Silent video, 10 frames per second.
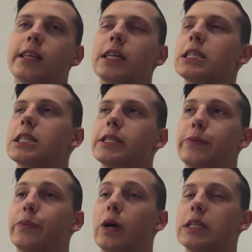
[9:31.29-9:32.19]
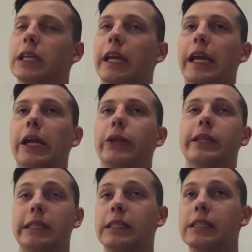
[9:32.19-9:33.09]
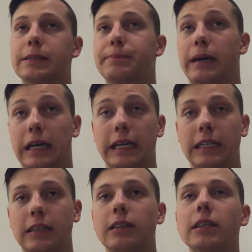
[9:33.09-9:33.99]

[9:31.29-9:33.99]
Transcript: this wasn't here. This isn't mine.